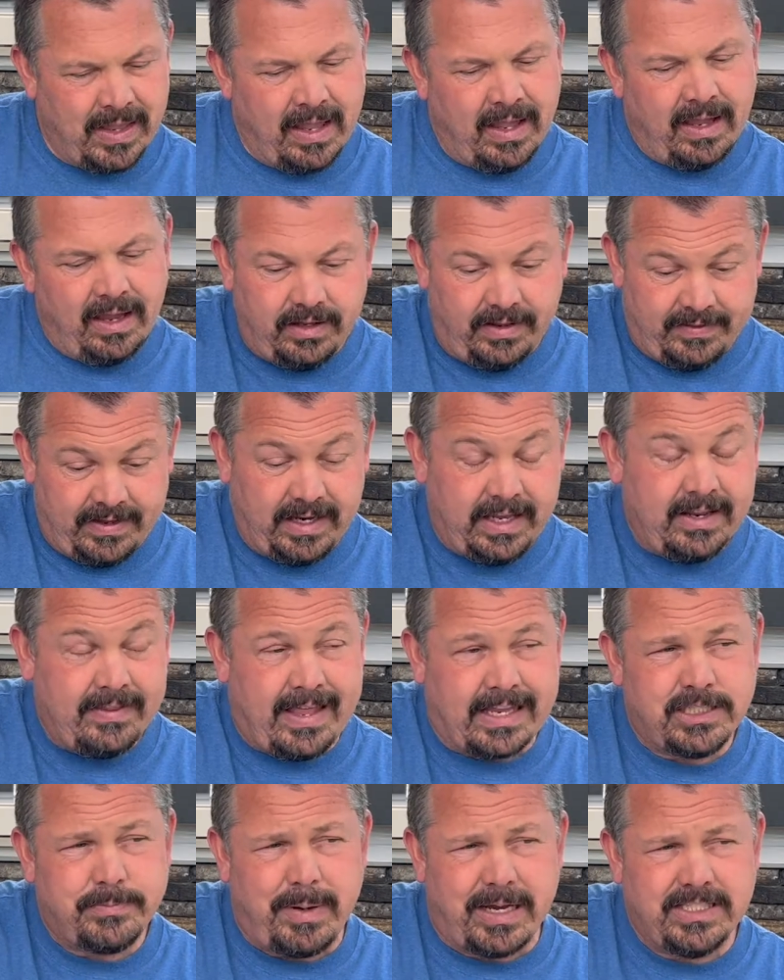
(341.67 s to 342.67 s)
And again,
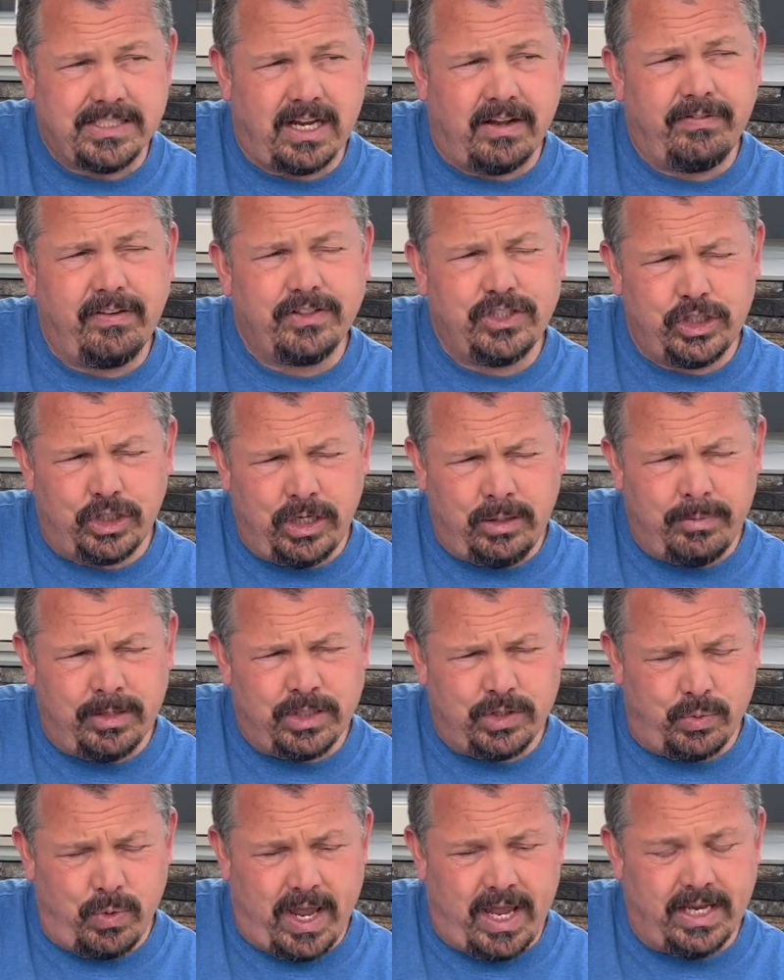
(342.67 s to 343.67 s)
that's based off a
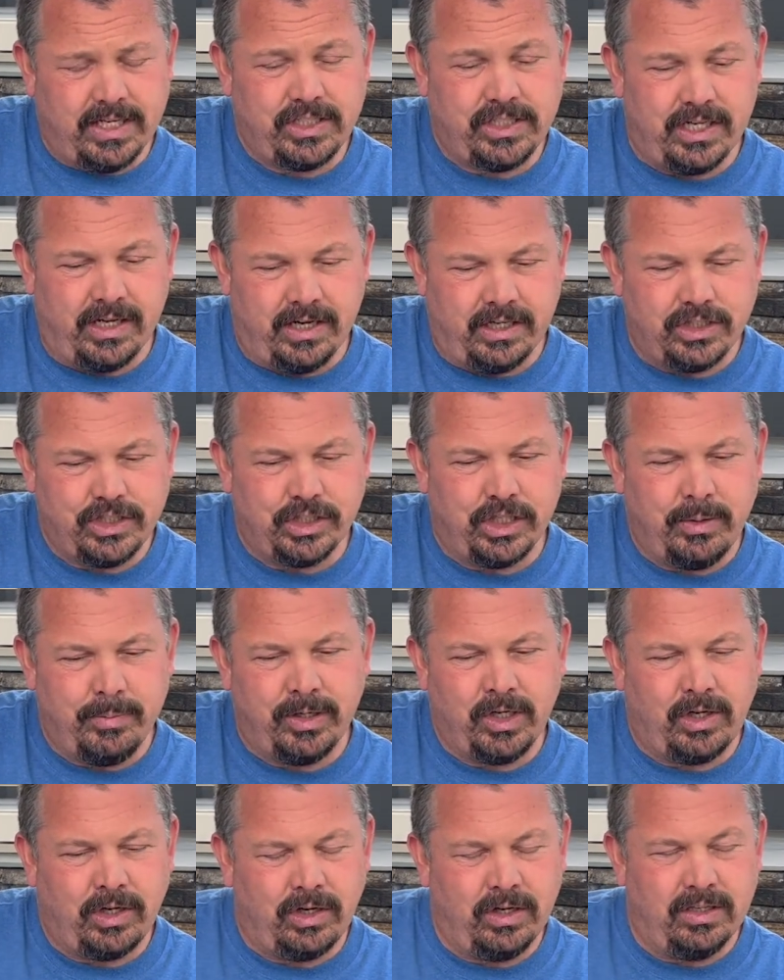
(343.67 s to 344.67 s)
journeyman's wage, and a journeyman
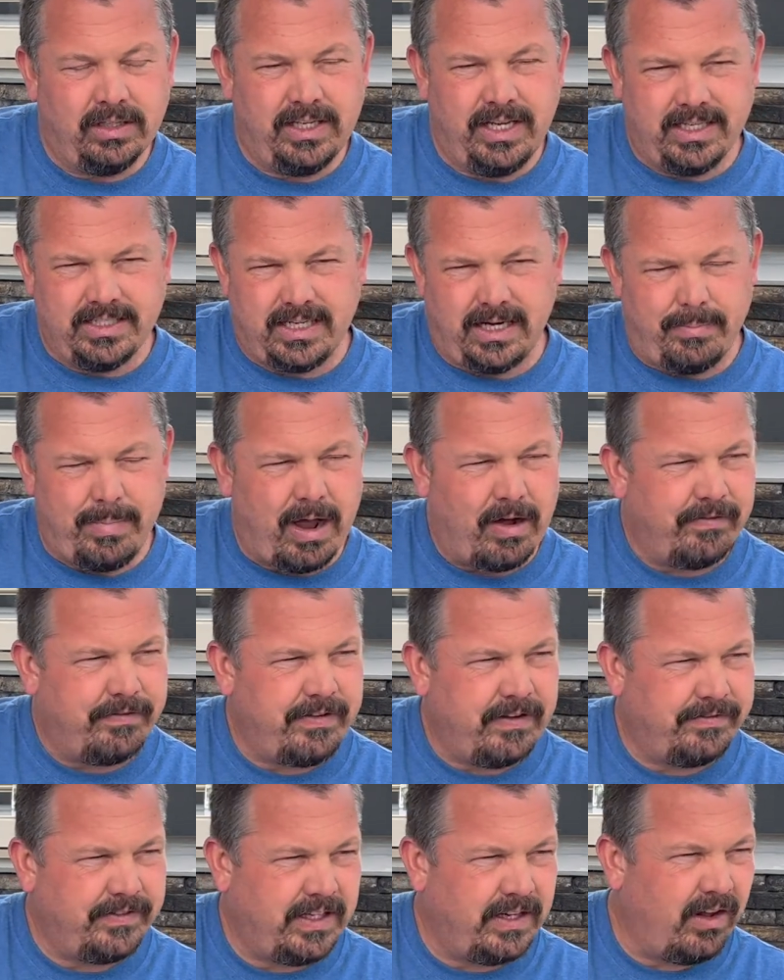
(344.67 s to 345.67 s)
currently is at about
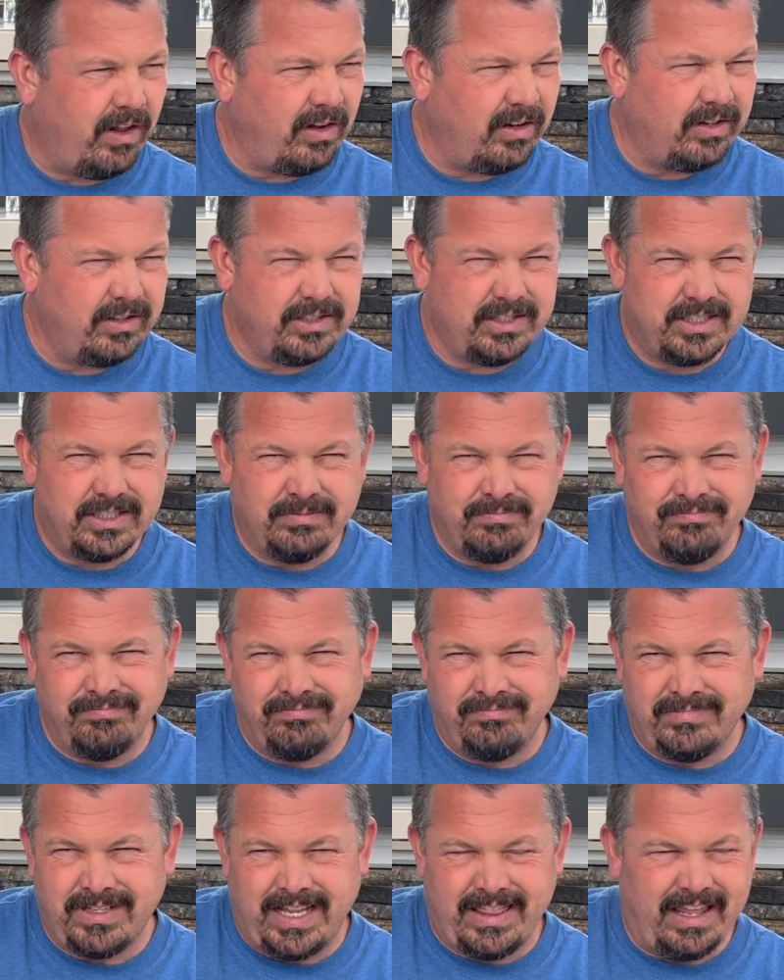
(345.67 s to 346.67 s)
$50
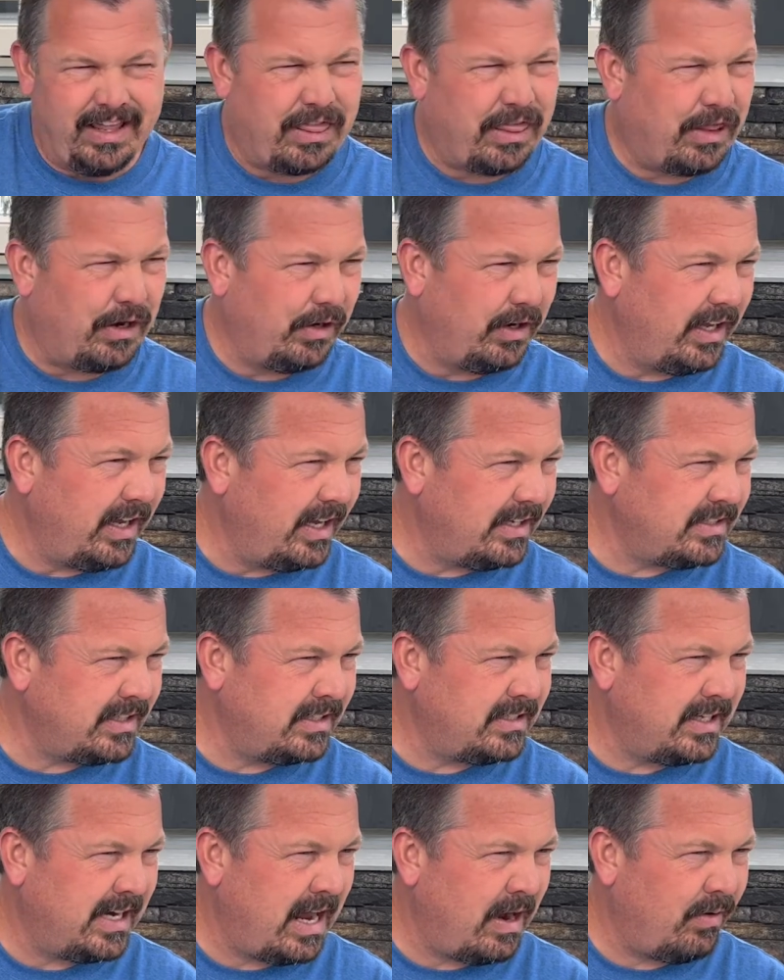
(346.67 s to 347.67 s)
and I think 38
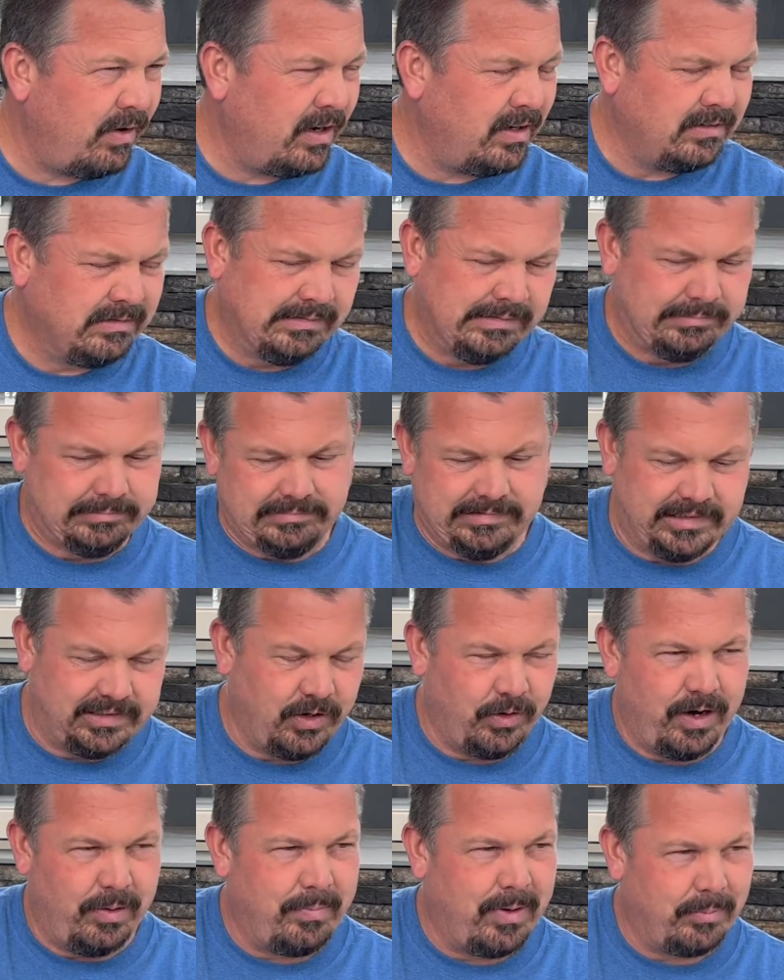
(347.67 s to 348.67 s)
cents an hour,
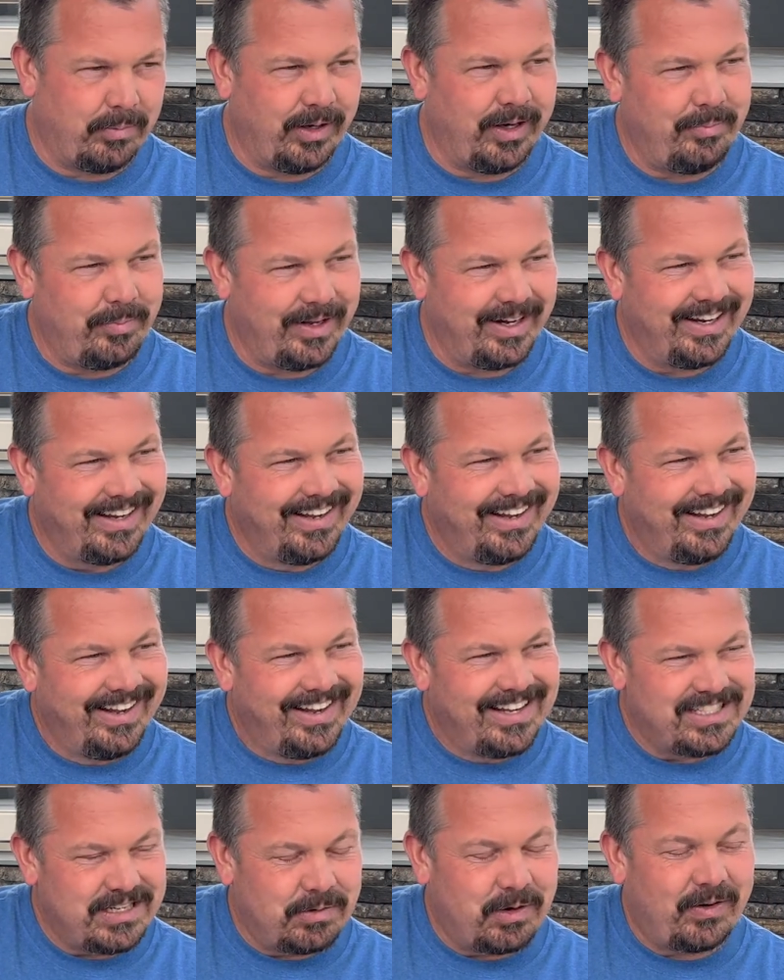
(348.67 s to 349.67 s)
going on memory, but
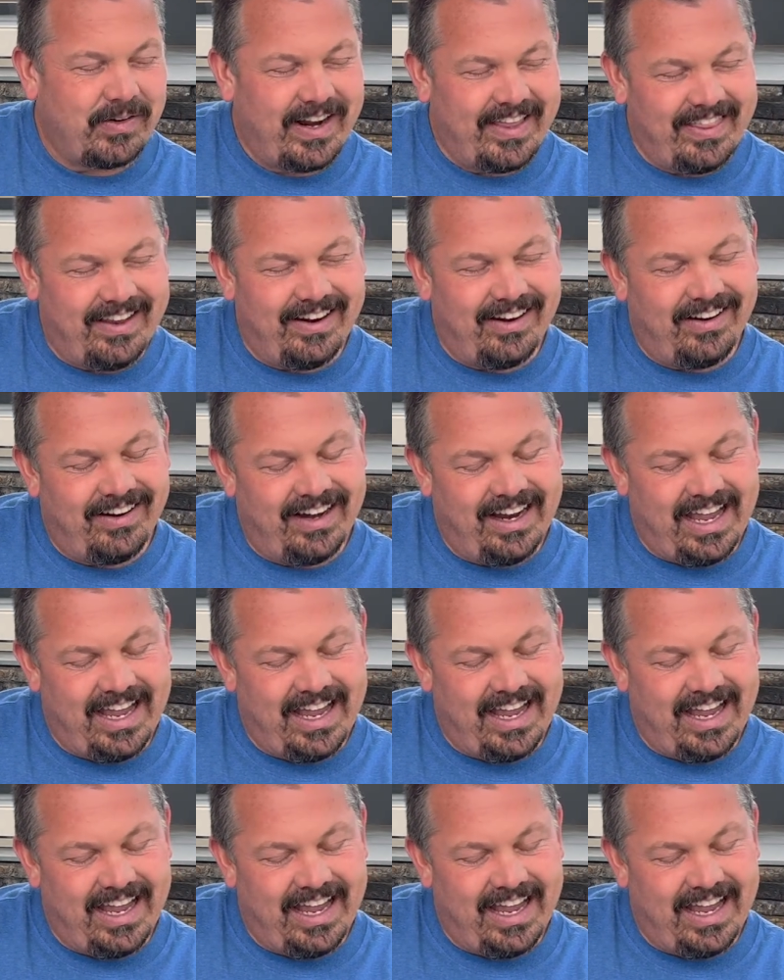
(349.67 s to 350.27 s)
somewhere right there.